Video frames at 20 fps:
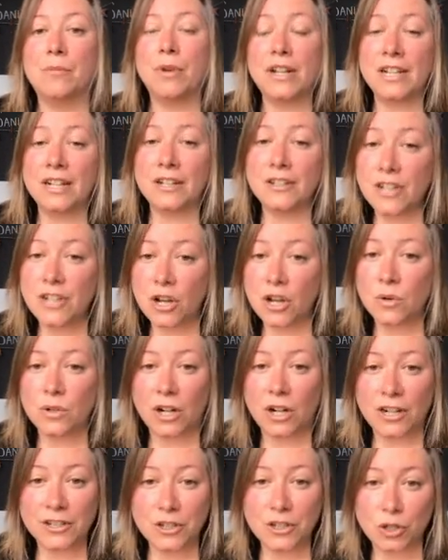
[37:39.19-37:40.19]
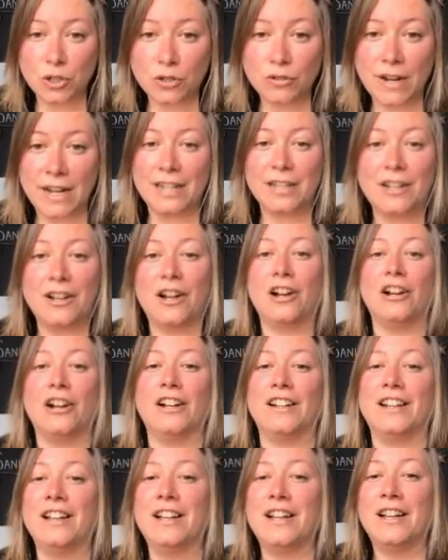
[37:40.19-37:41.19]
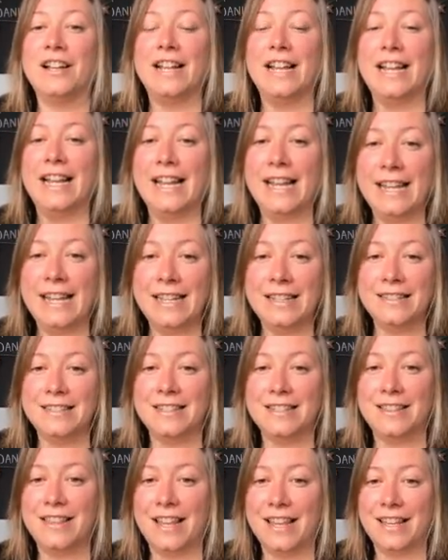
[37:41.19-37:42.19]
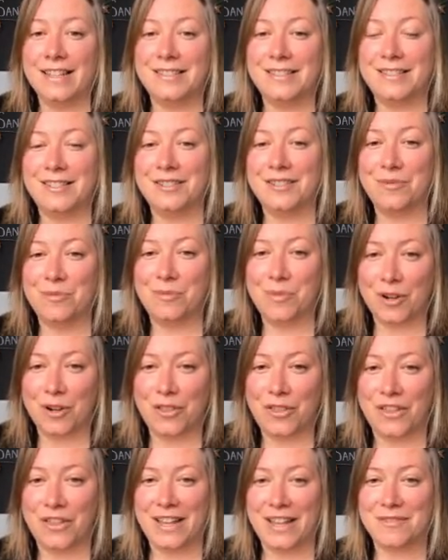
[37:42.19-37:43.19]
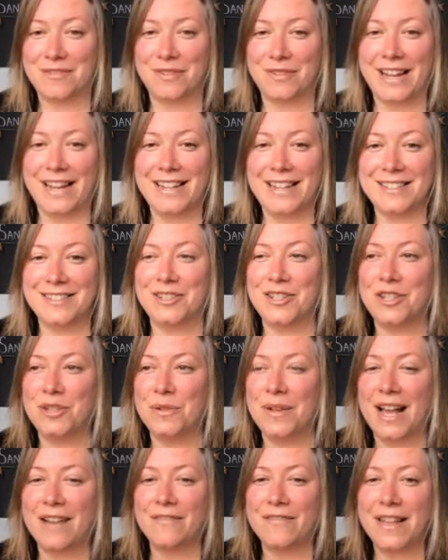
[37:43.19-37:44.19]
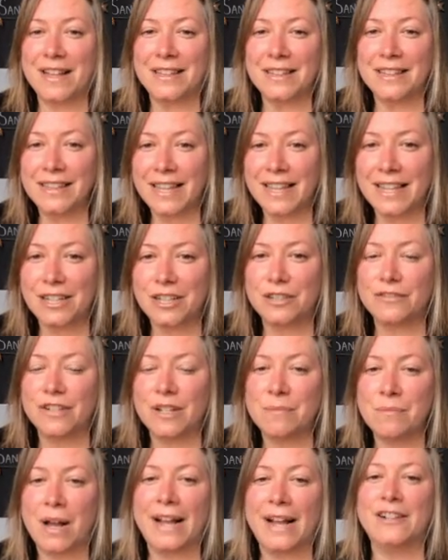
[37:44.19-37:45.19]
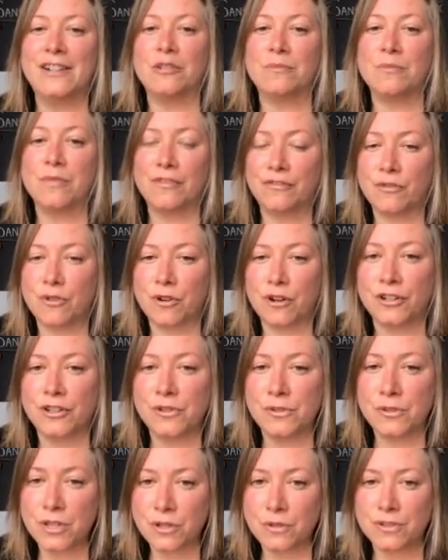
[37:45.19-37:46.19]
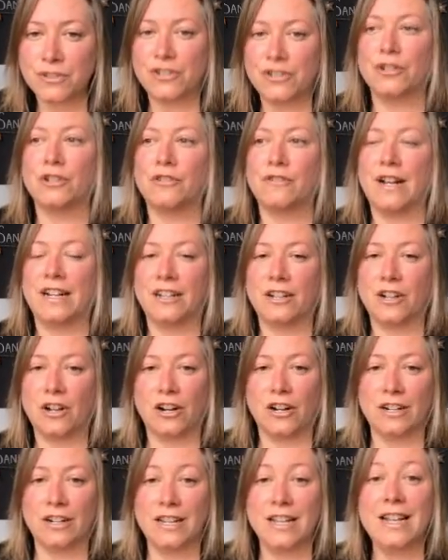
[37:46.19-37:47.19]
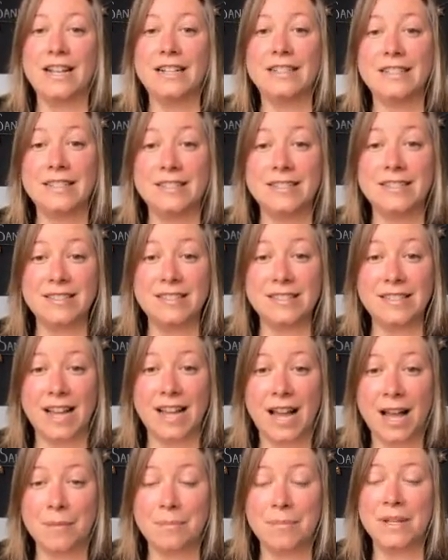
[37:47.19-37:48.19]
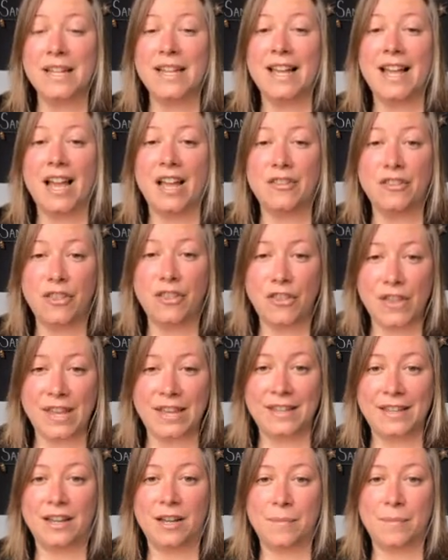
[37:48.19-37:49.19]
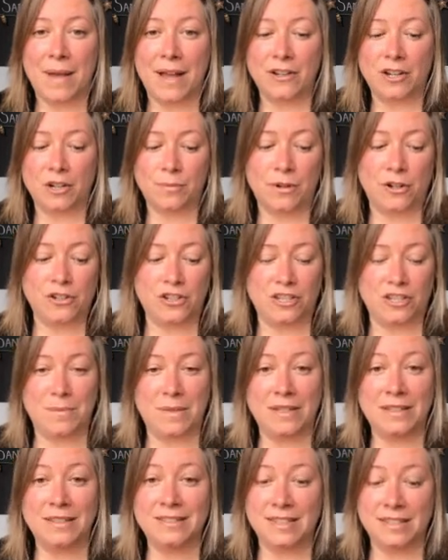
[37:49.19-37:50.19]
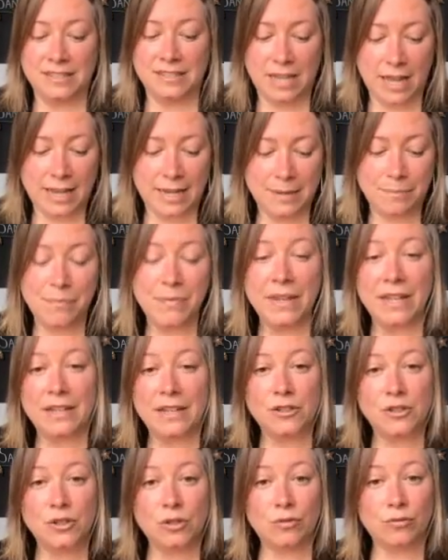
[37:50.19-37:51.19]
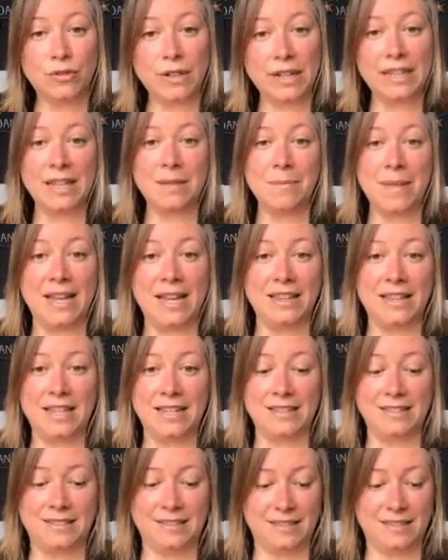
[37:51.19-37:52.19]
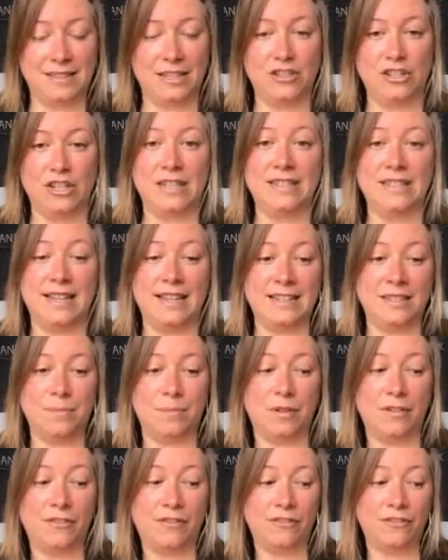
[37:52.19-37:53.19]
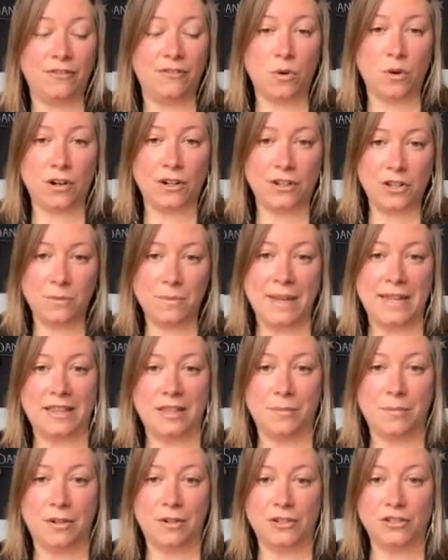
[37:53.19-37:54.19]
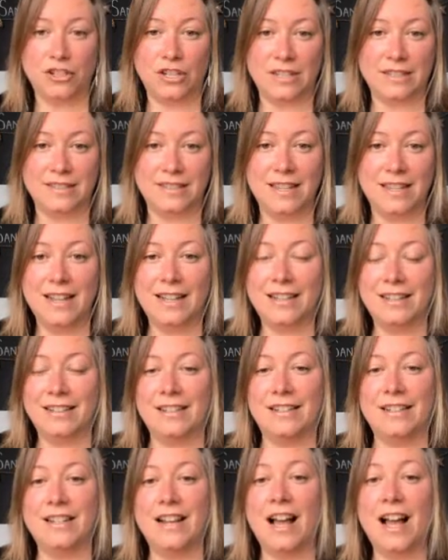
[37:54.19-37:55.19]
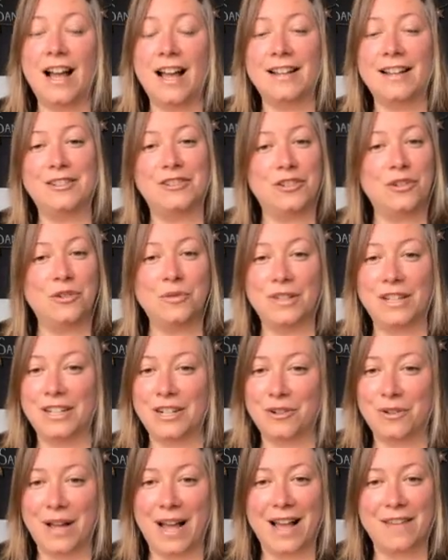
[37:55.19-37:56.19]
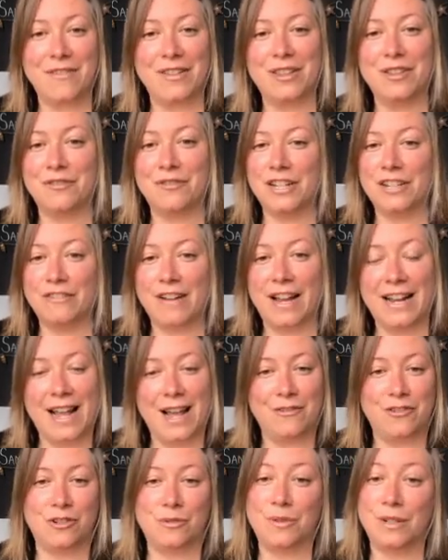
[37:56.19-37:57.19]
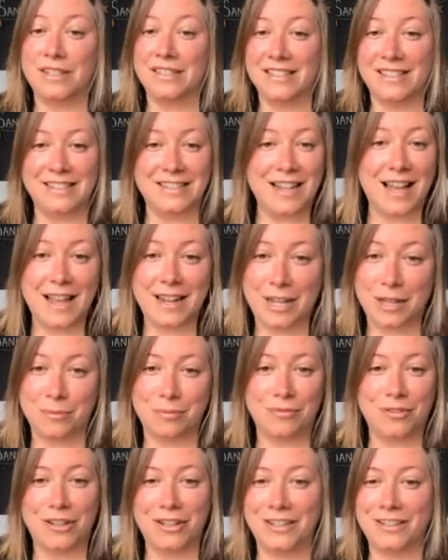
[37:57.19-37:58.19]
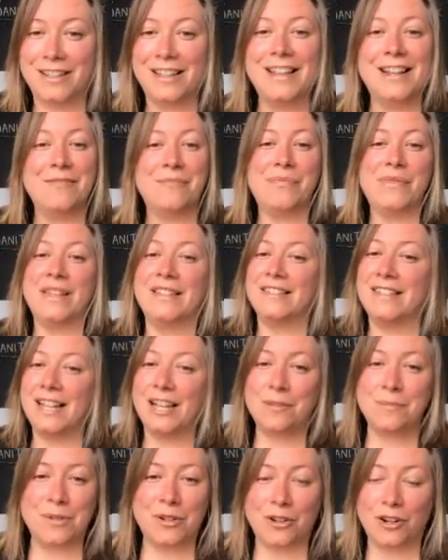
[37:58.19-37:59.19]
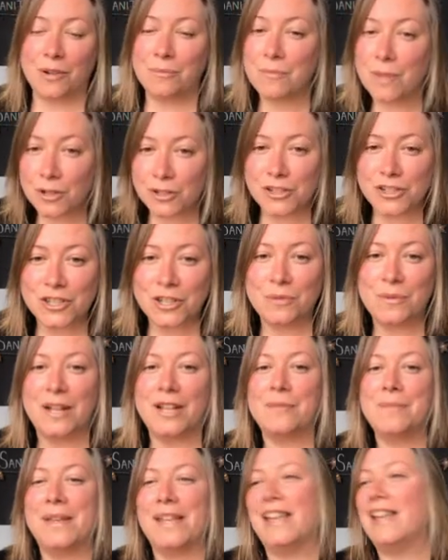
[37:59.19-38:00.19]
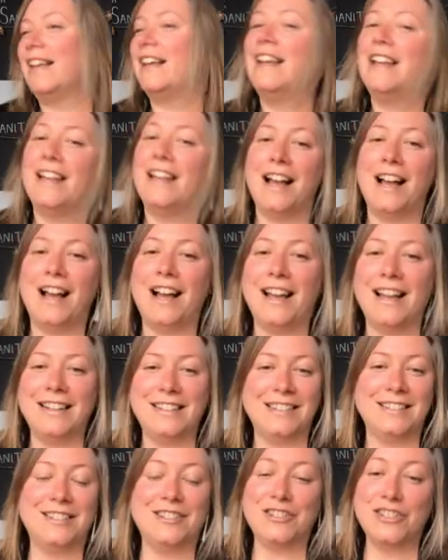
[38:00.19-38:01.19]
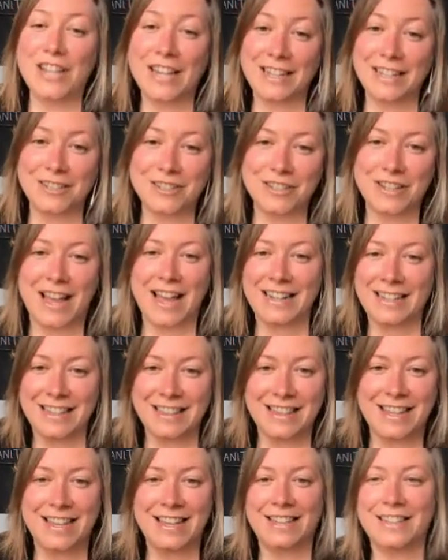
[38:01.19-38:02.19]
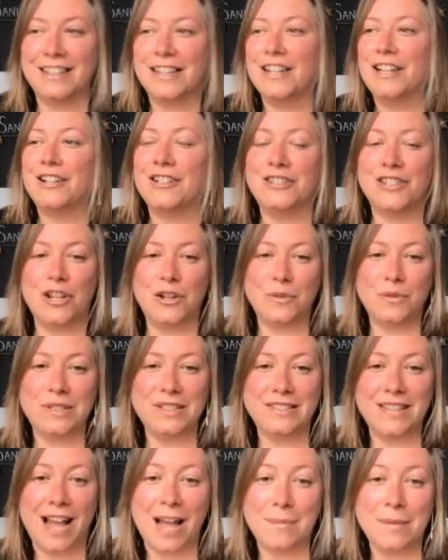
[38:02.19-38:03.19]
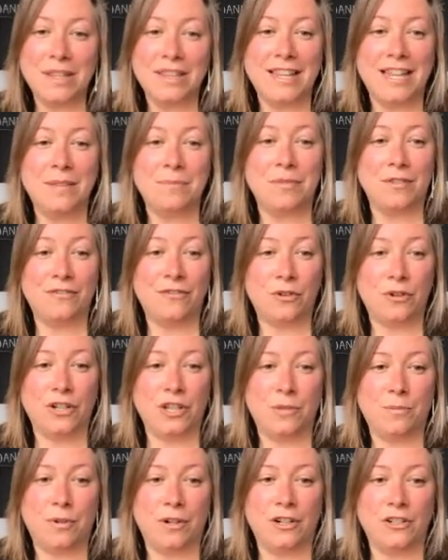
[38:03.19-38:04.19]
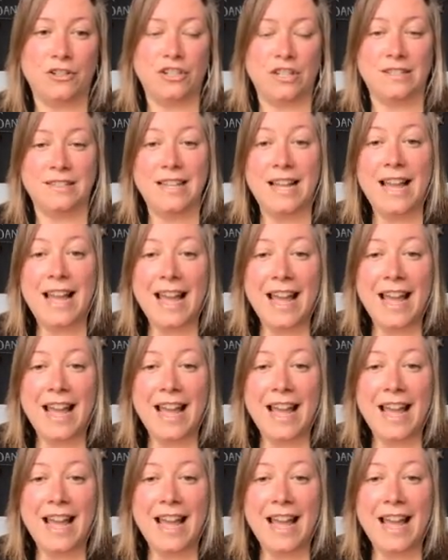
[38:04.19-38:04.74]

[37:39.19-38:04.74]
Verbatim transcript: Put a note on your credit card. Is this worth it, right? So you have that little reminder before you use your credit card to stop and think about your purchase, because the time to really make these decisions is before you make the purchase. Having the regret afterwards is not helpful. It doesn't help your emotional well-being. It doesn't change anything. So stop and think before you purchase.